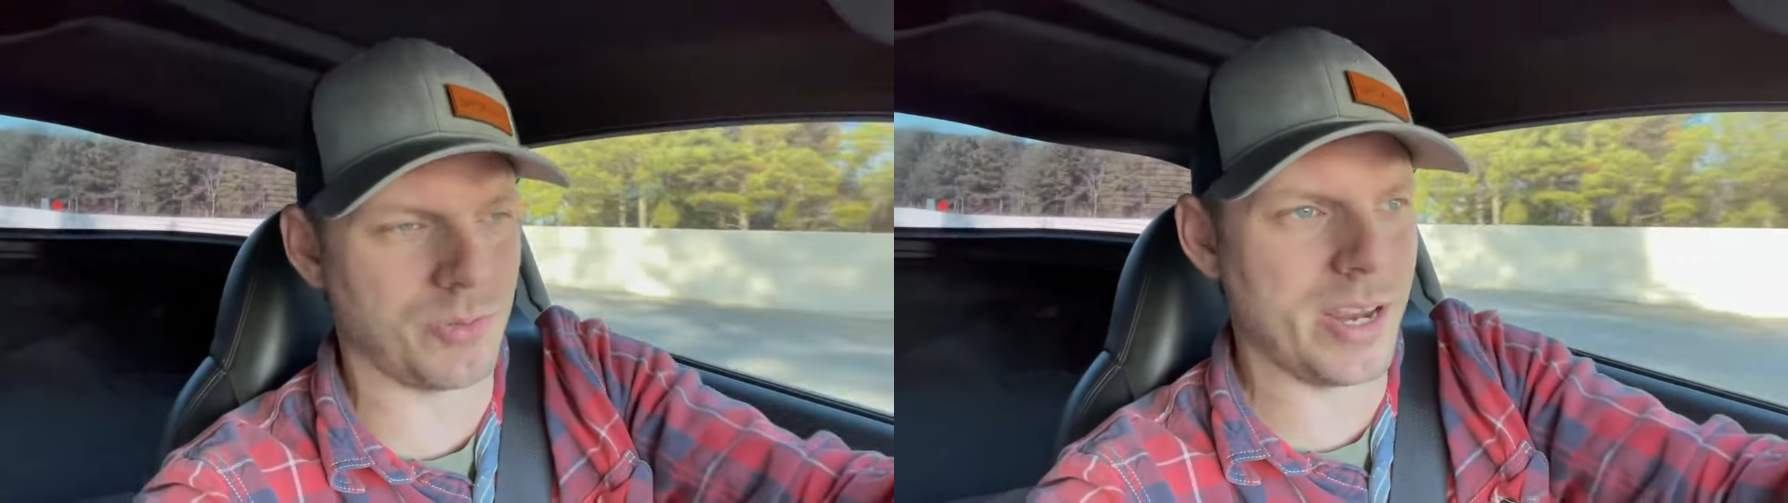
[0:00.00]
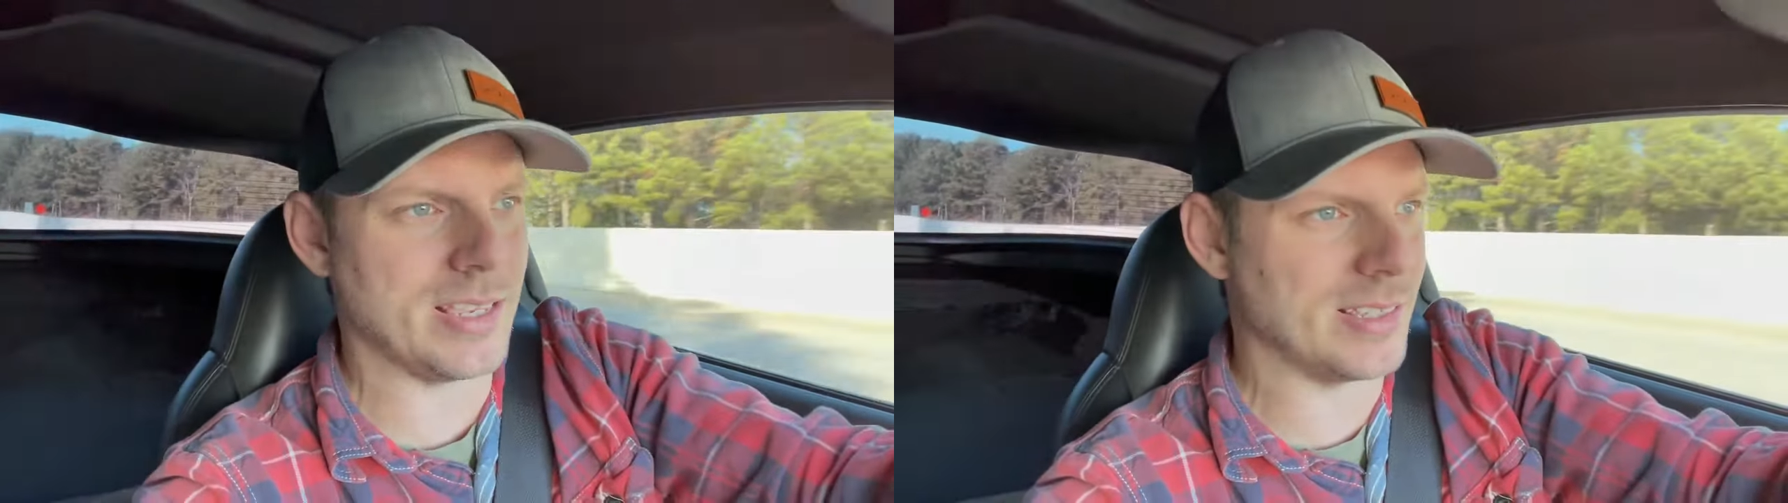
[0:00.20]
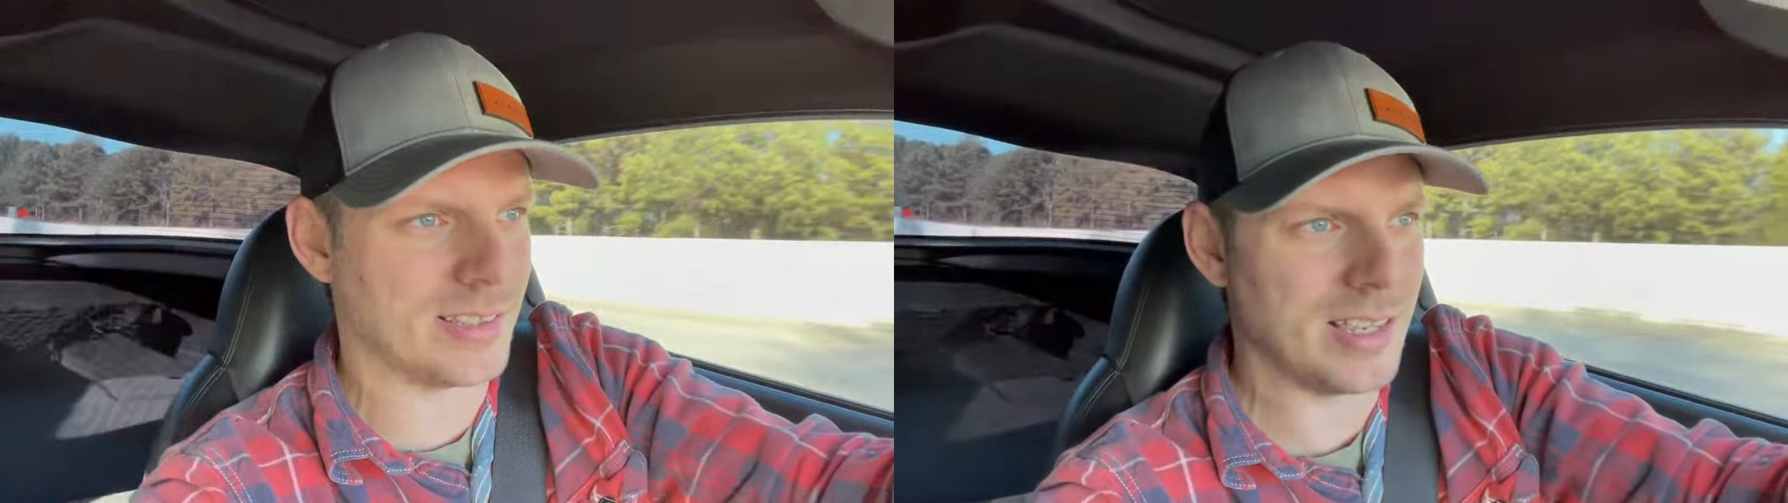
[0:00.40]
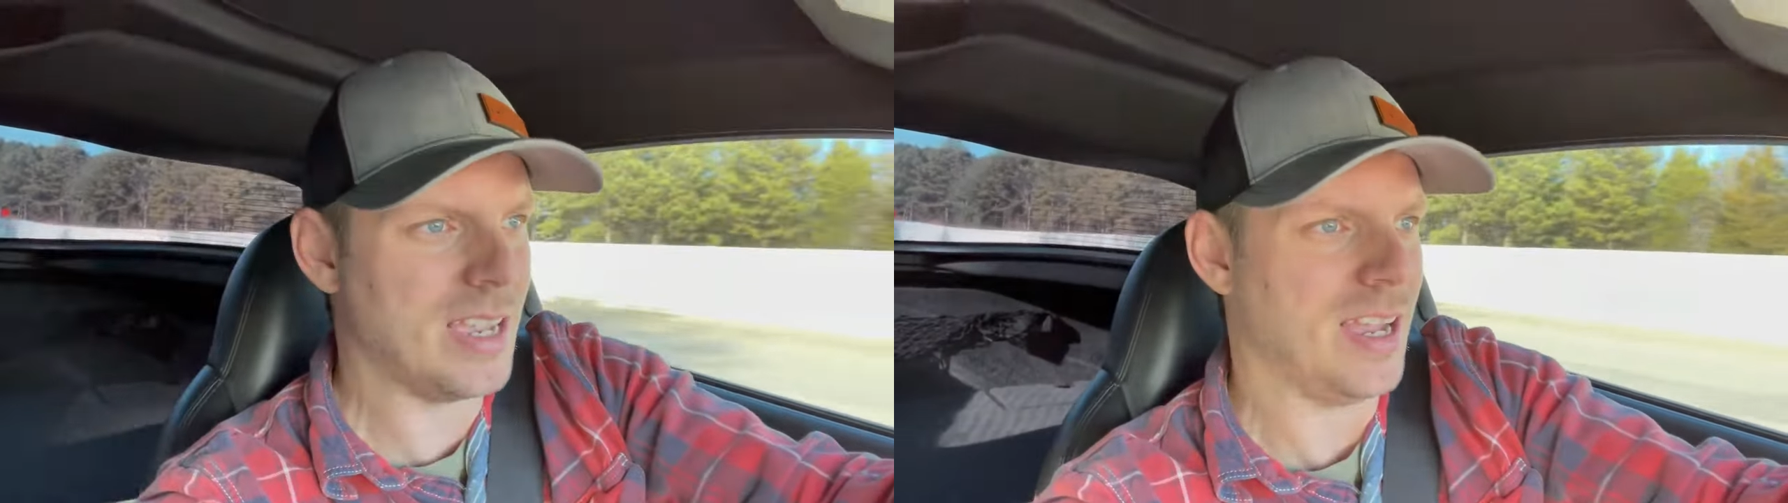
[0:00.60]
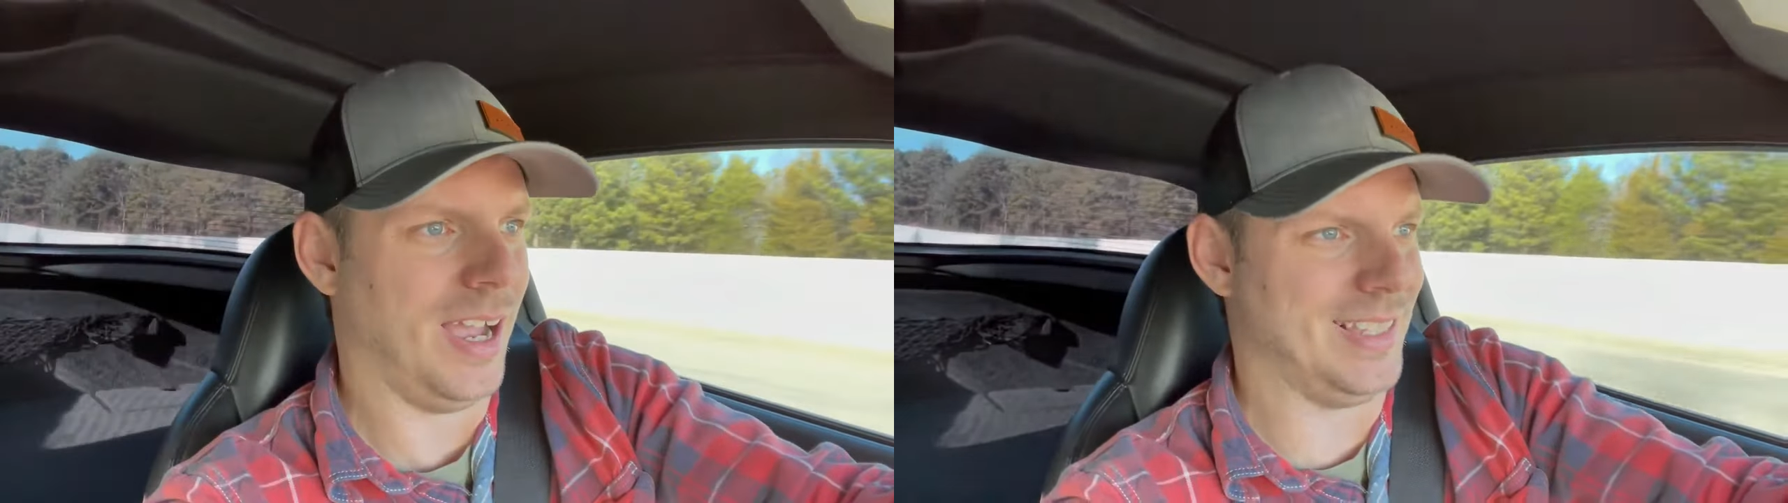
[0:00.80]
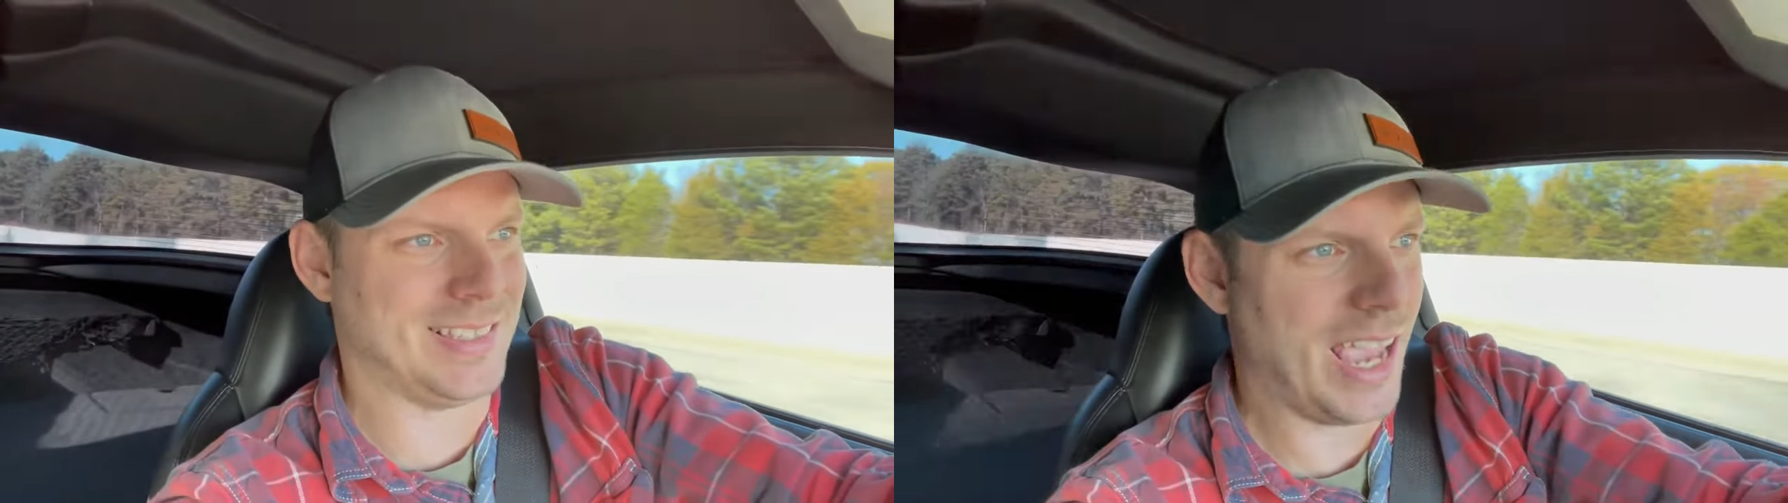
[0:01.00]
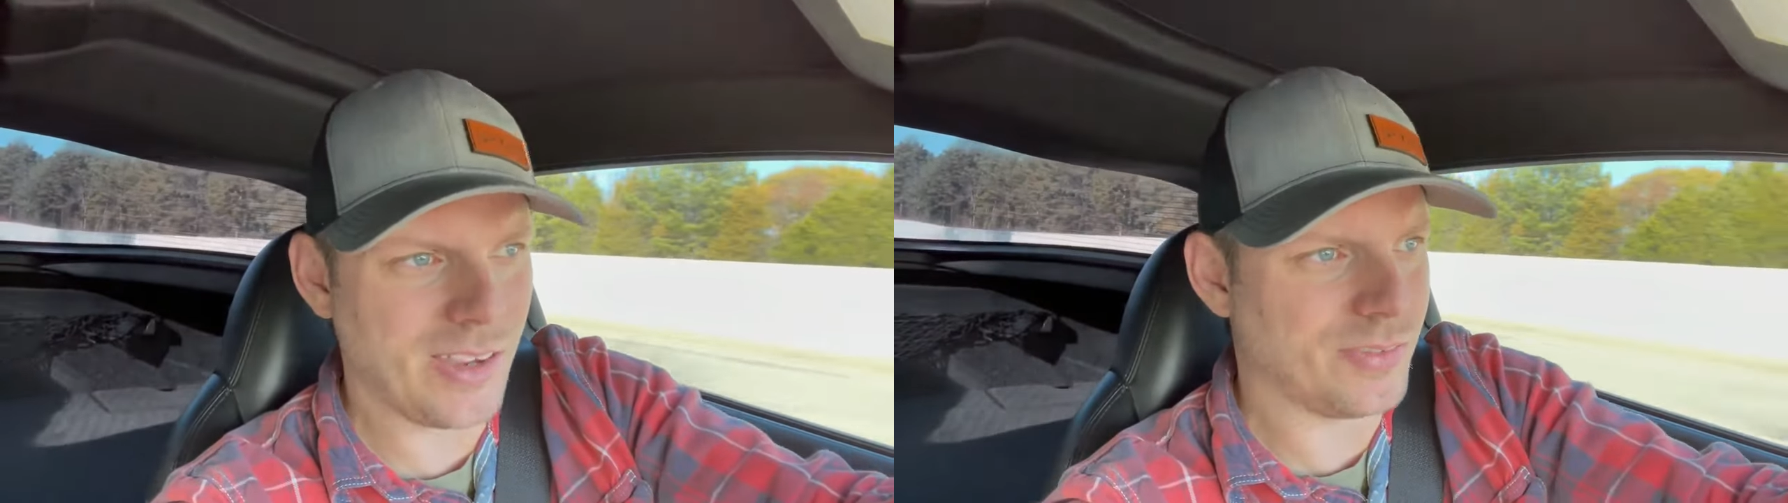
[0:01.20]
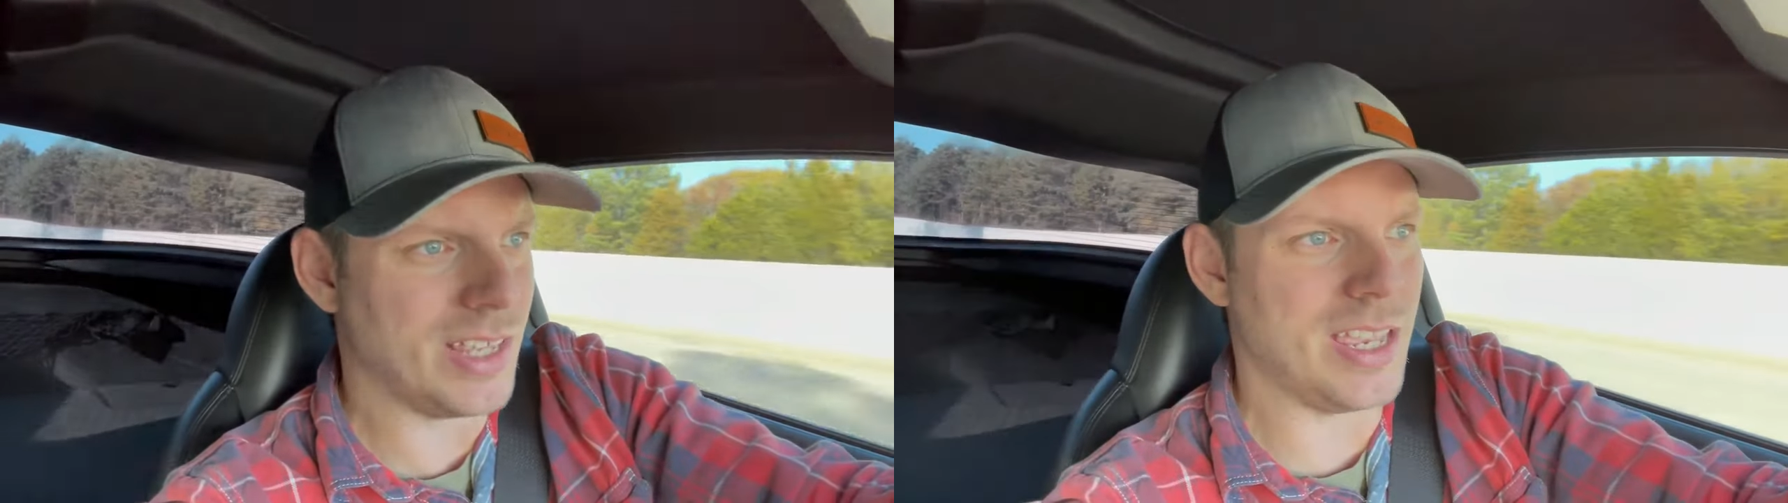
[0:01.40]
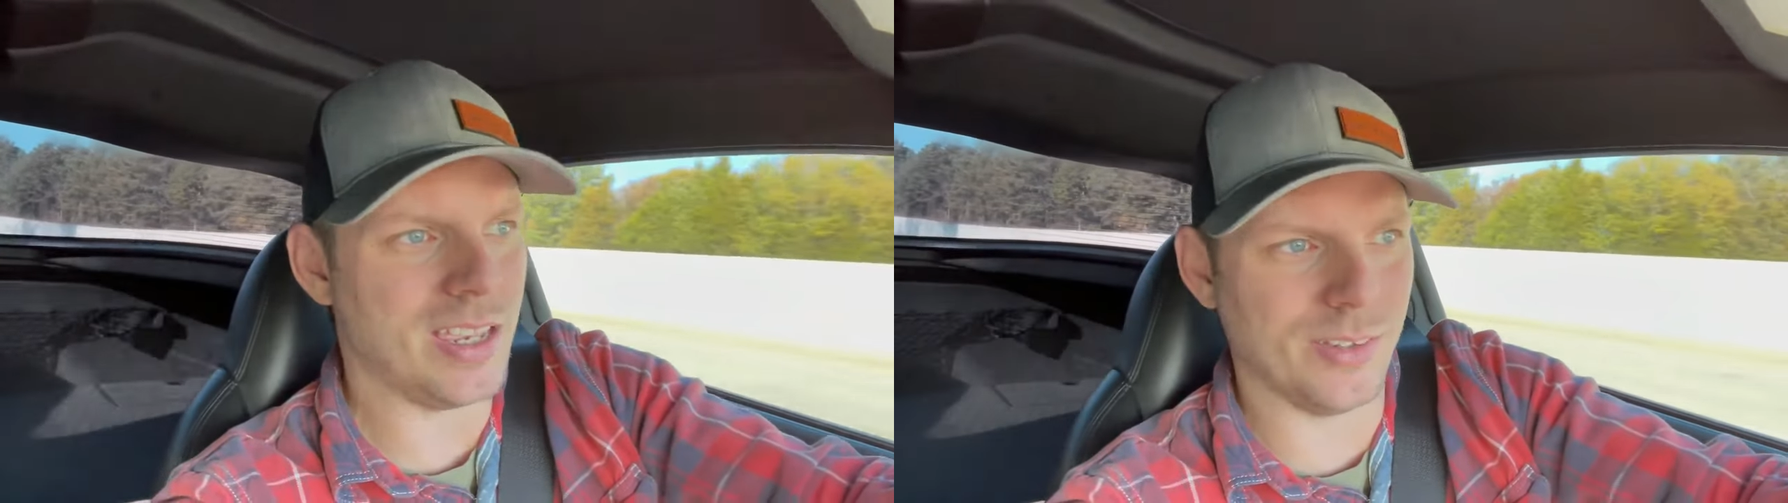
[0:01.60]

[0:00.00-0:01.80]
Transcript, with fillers: reasons, uh, safety,